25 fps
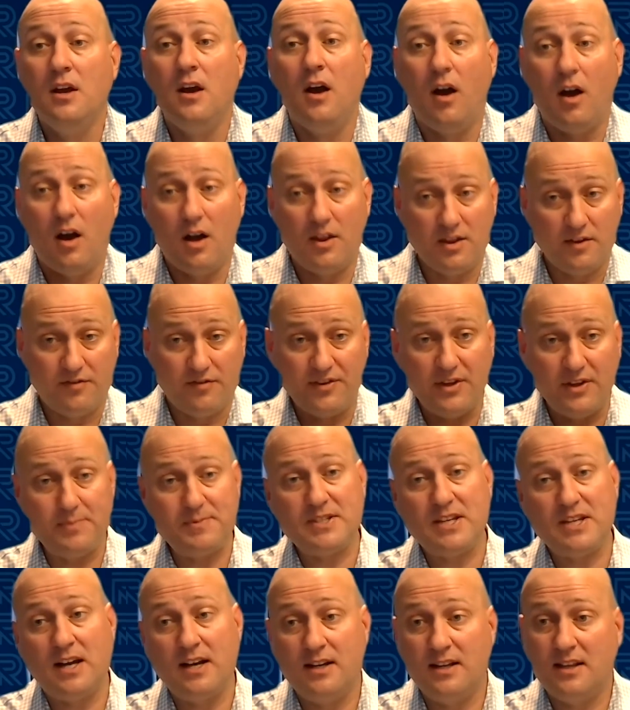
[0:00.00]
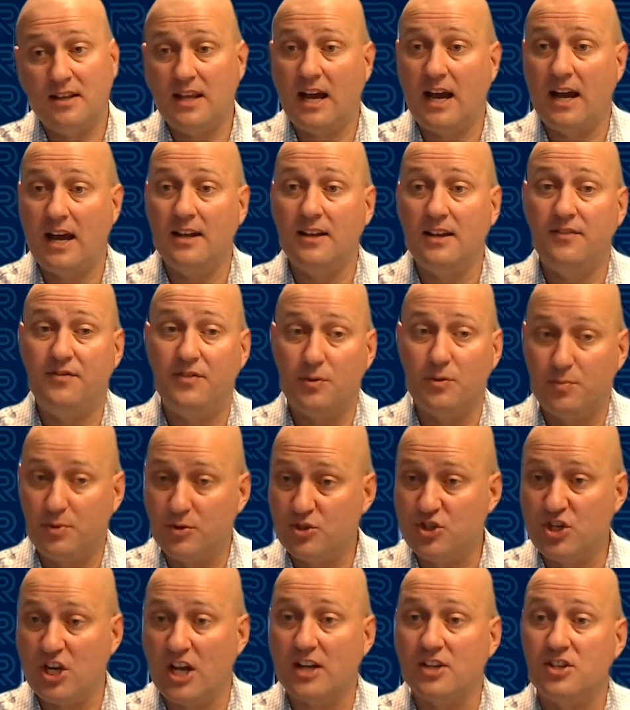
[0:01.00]
On the flip side of that, if your
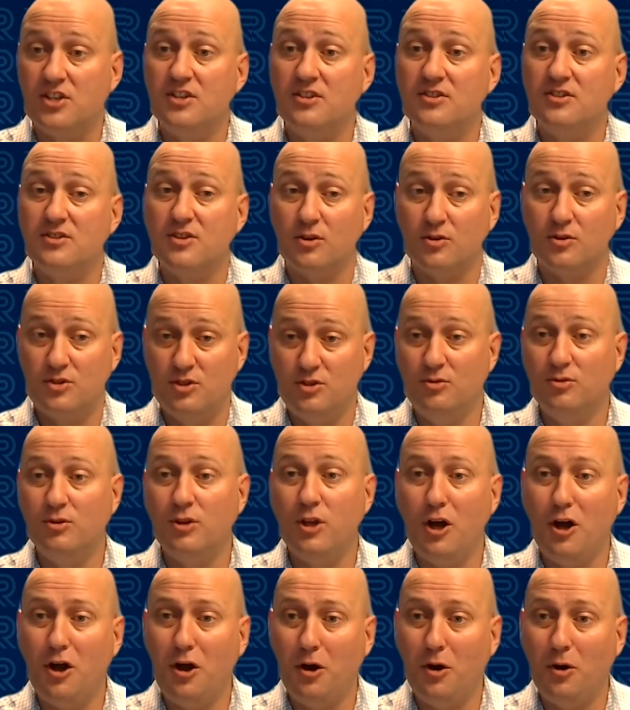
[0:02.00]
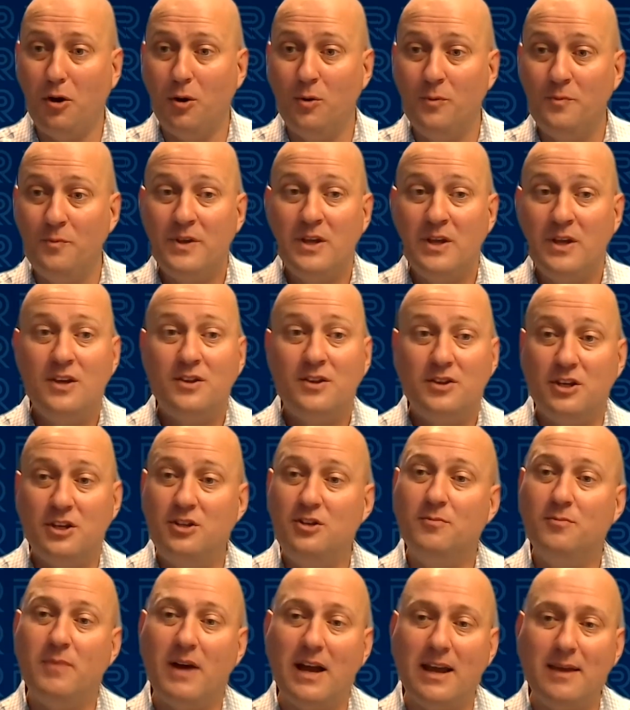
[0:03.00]
projections are too low, then
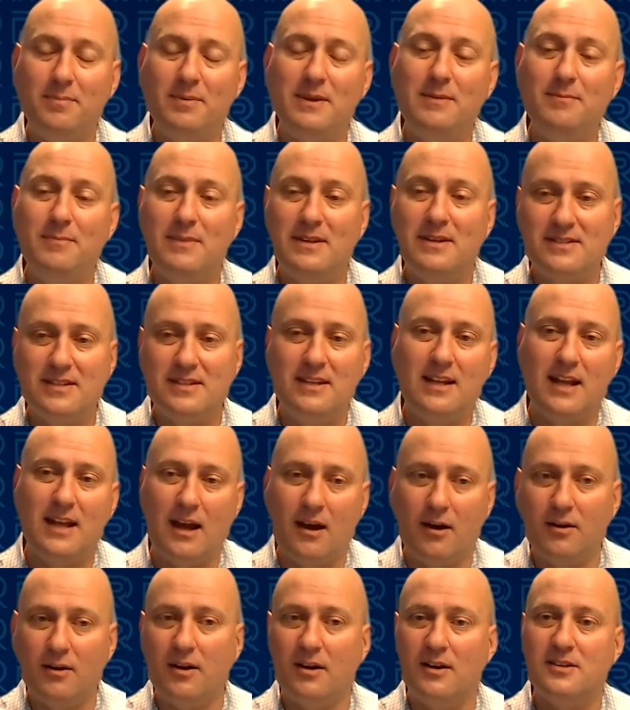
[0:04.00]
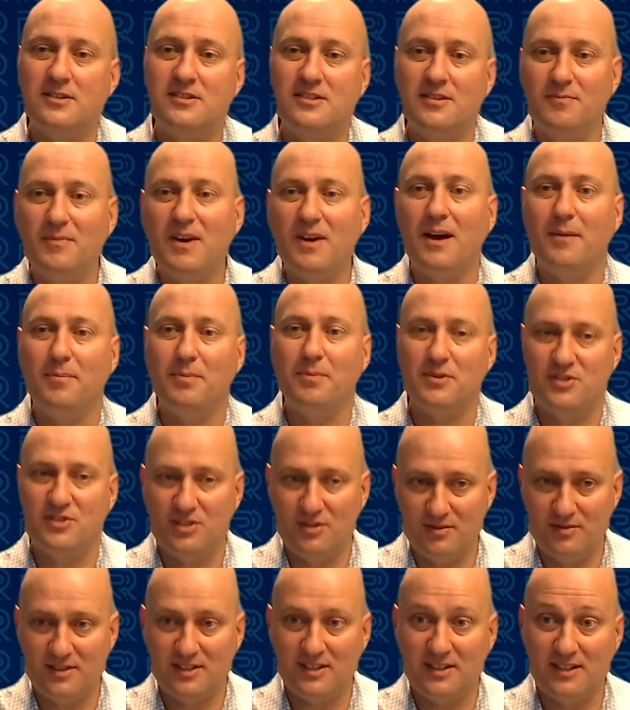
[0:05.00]
you might be missing out on some
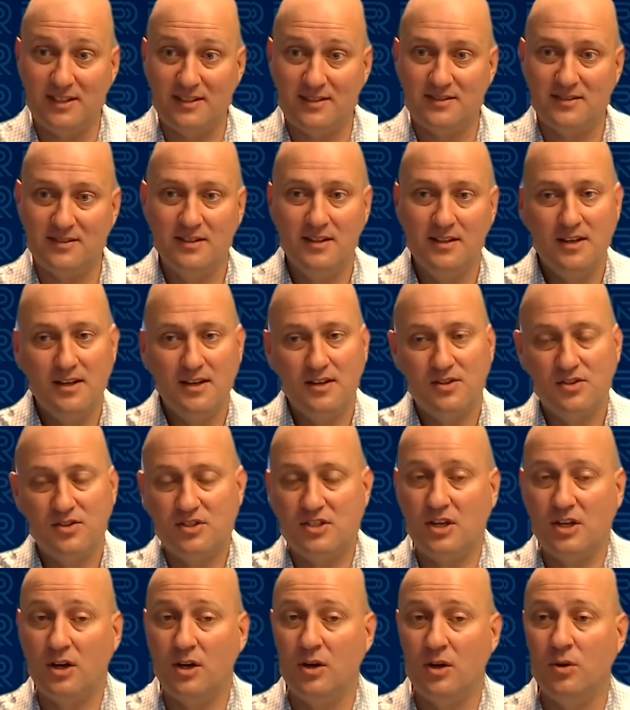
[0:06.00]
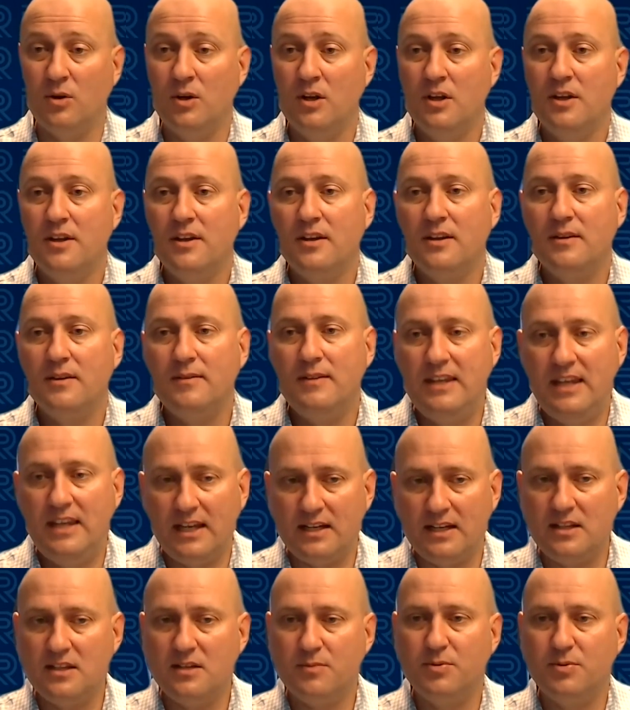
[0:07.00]
opportunities. So
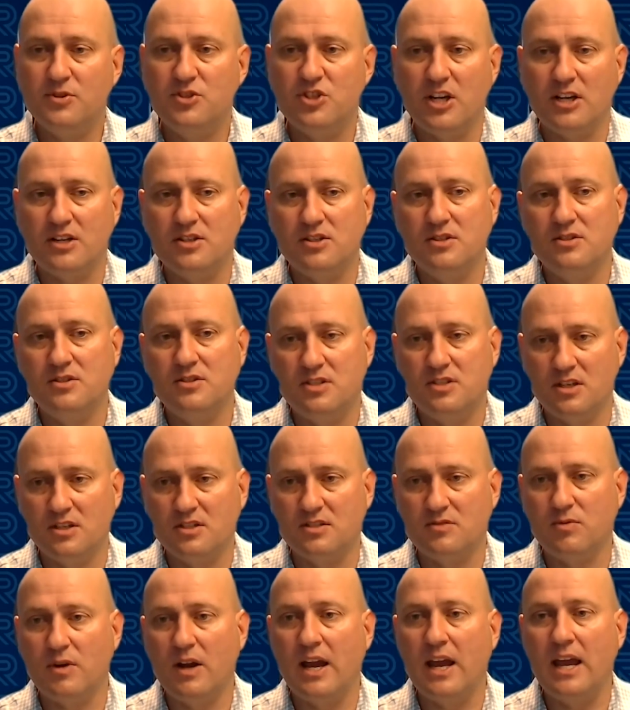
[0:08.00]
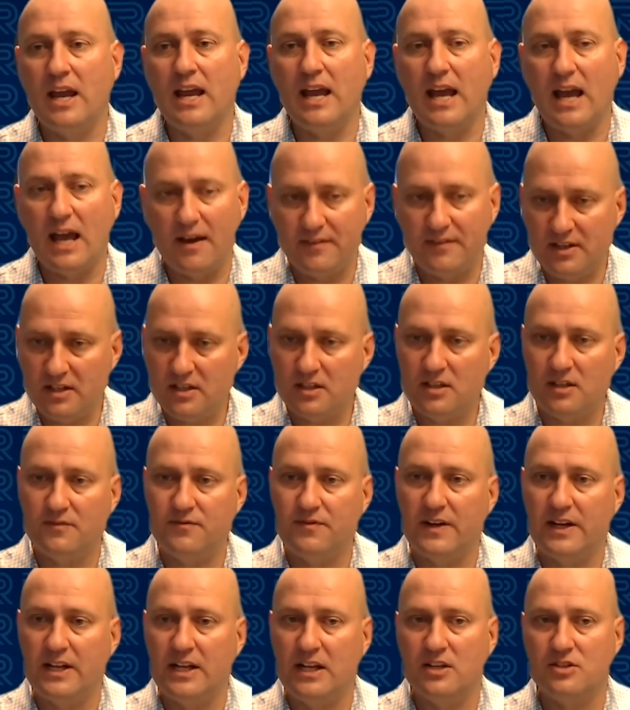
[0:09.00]
getting the projections just right, having a good
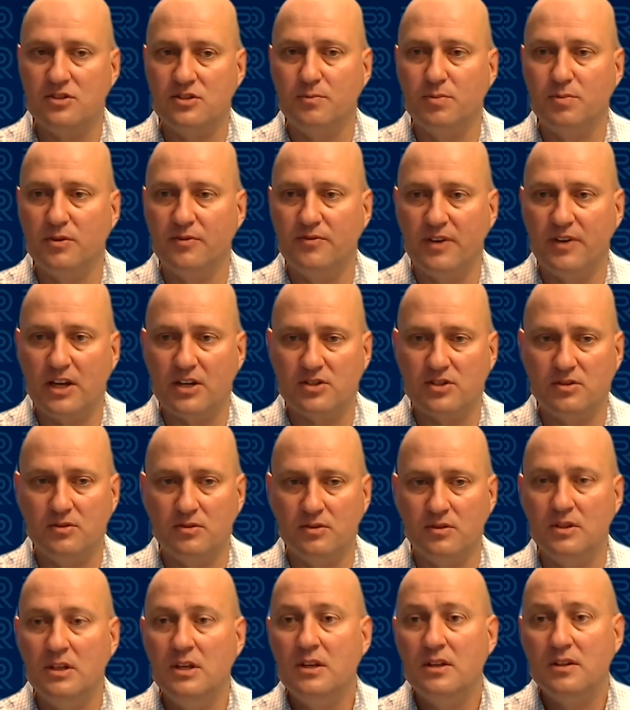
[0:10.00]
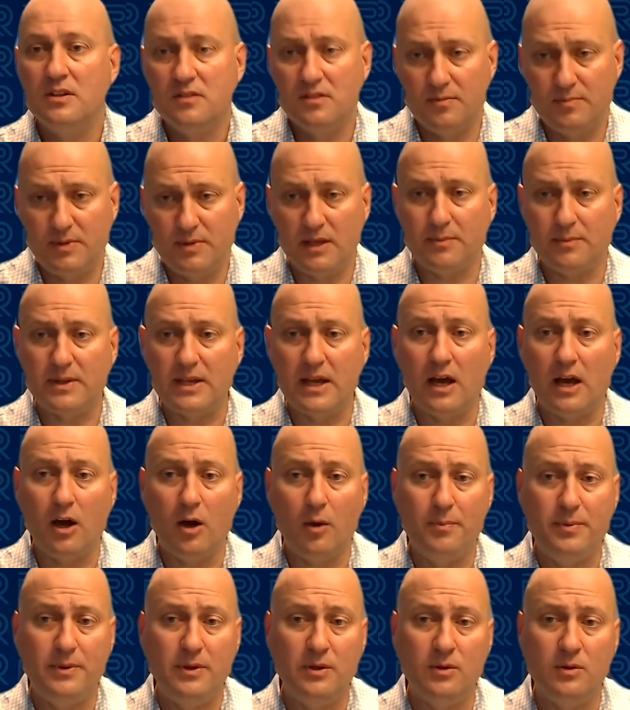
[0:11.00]
financial professional to be able to
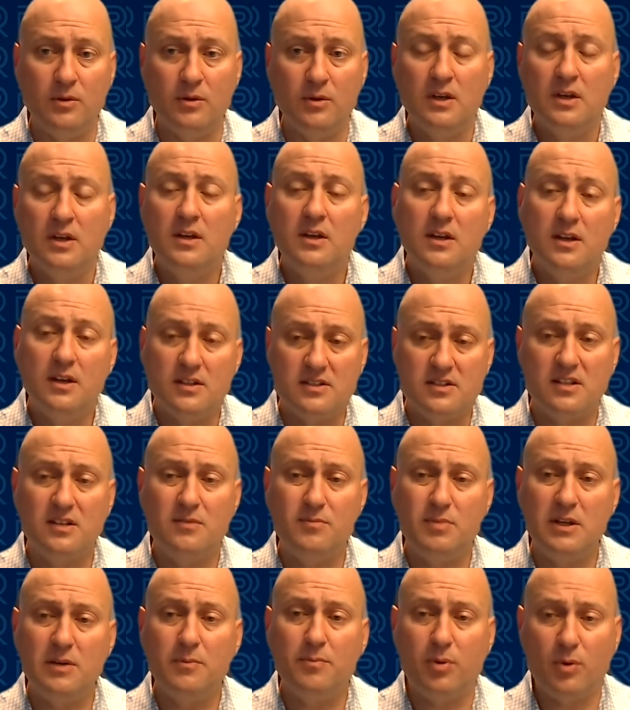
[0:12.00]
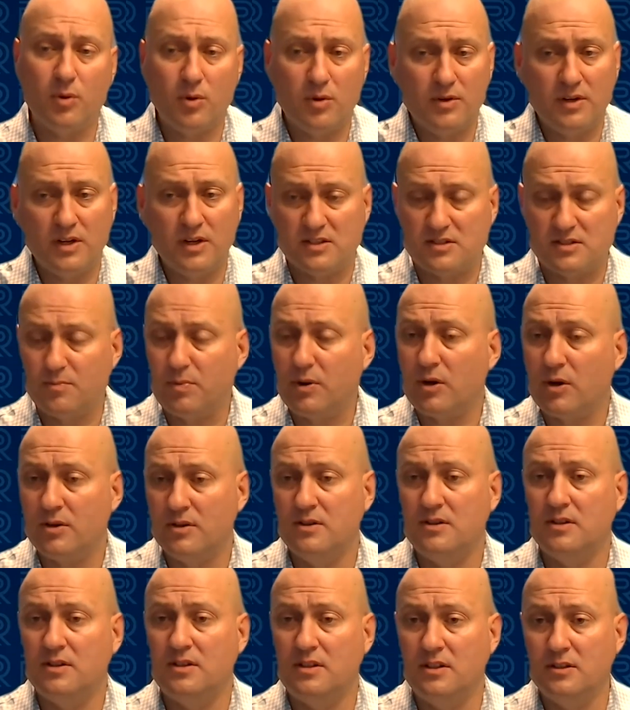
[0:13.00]
help you is going to be important as a part
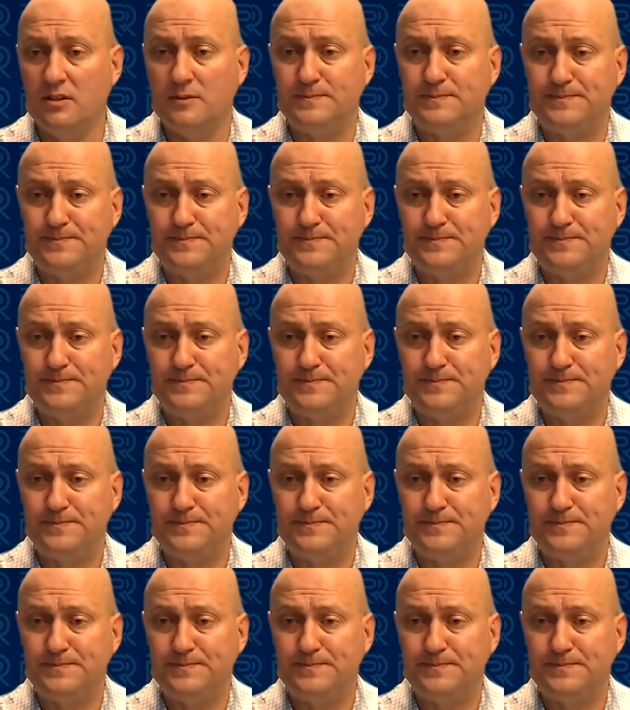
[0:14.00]
of the deal.